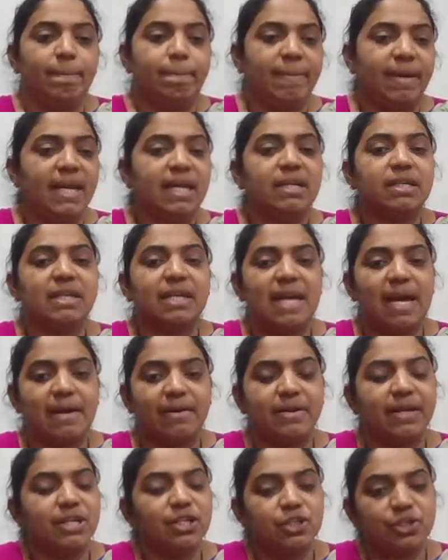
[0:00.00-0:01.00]
Paid
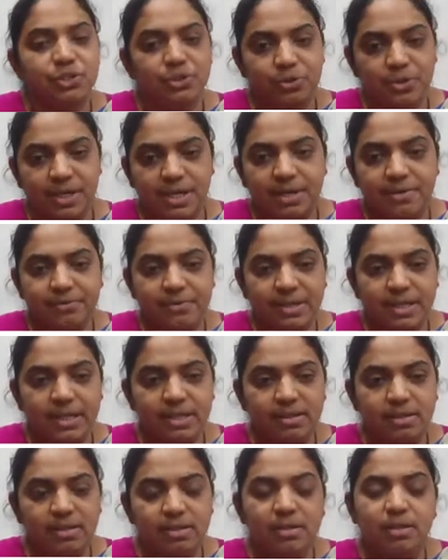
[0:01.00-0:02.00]
carriage 300.
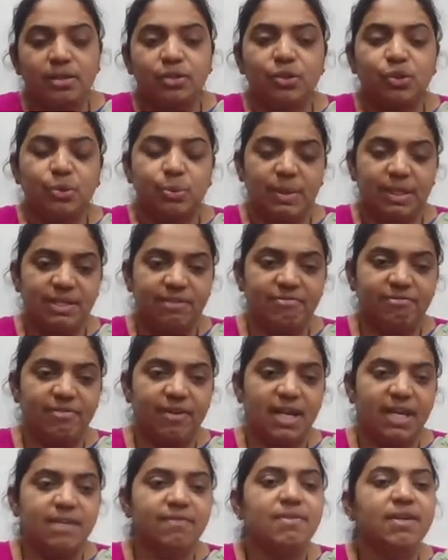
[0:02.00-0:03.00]

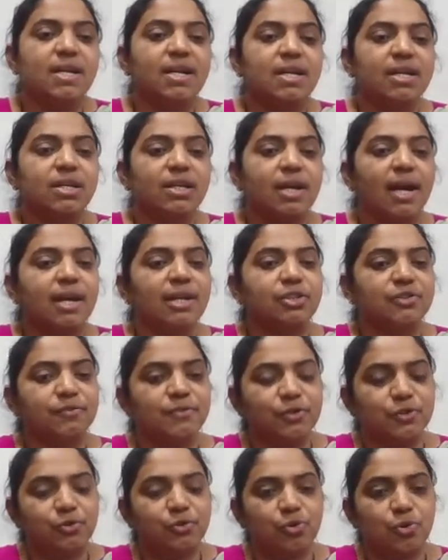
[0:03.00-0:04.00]
25. Cash
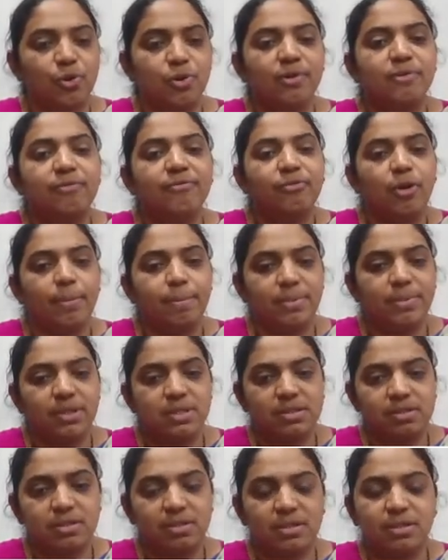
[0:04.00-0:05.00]
withdrawn for
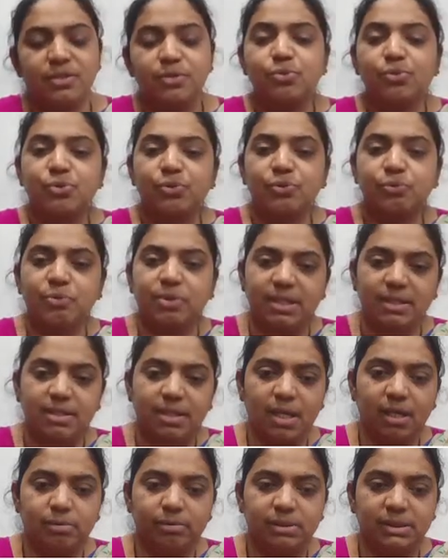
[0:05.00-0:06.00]
personal use
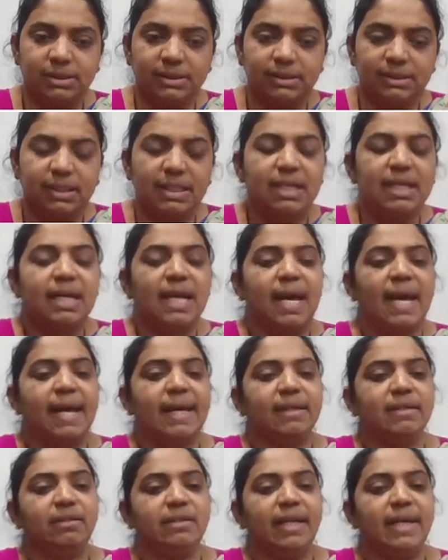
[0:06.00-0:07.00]
3,000.
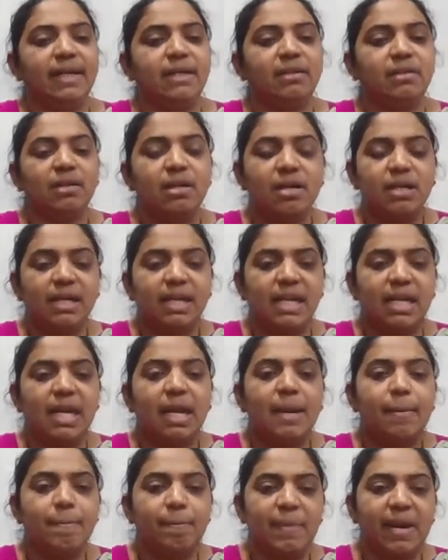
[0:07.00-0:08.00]
And date
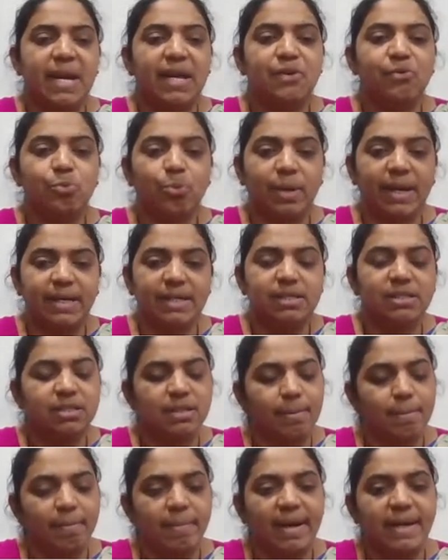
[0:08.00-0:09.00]
30. Paid rent
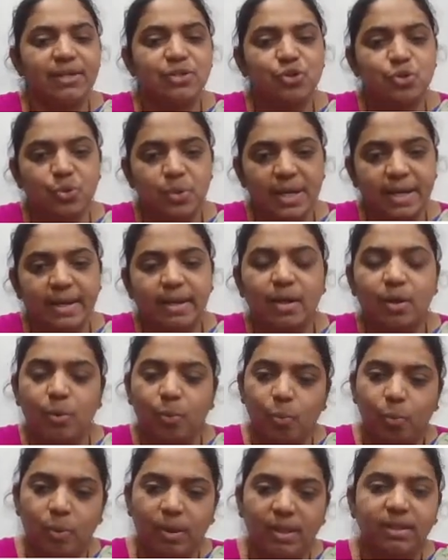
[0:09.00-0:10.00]
by check
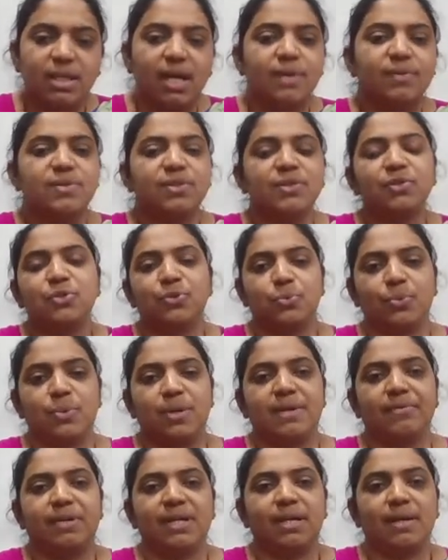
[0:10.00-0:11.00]

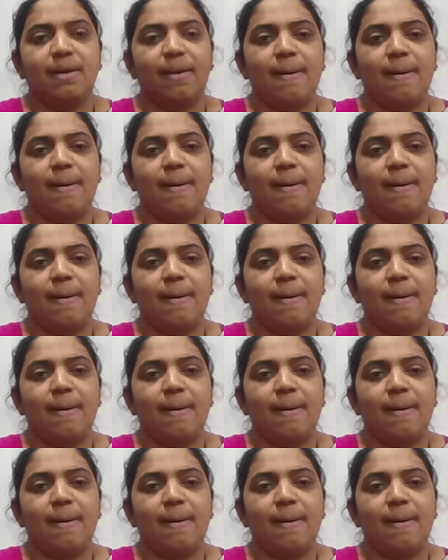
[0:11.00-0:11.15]
1,200.